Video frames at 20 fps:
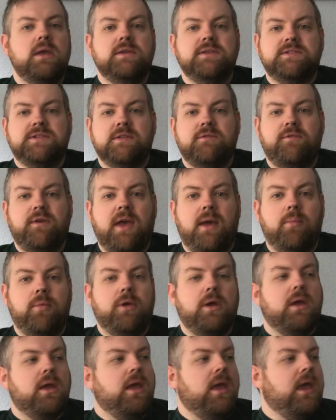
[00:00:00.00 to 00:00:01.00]
It's the
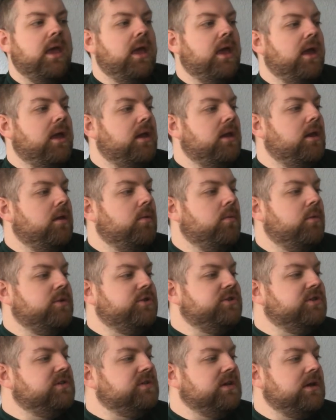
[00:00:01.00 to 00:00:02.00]
fabric, and
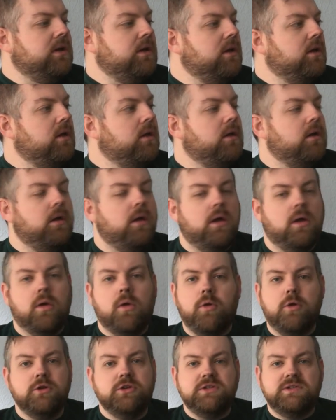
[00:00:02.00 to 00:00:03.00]
which is a
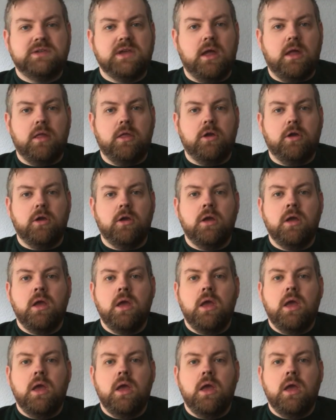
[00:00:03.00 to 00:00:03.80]
gorgeous color.